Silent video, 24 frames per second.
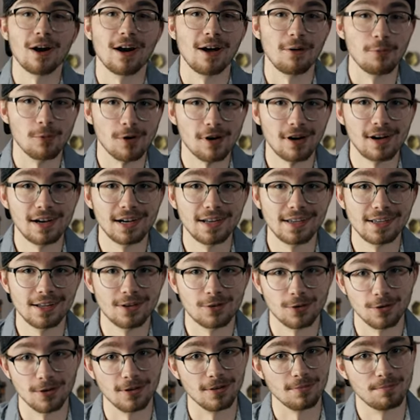where I wanted it,
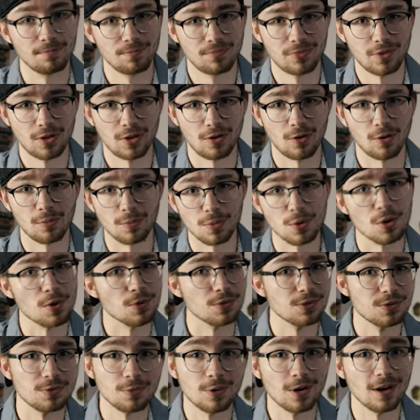or
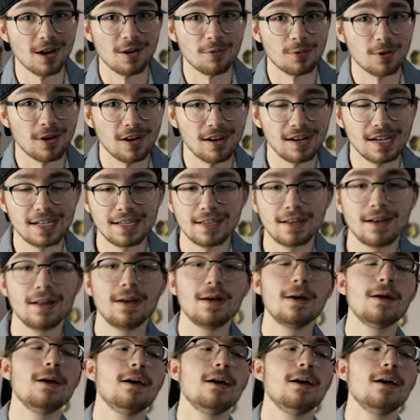almost where I wanted it.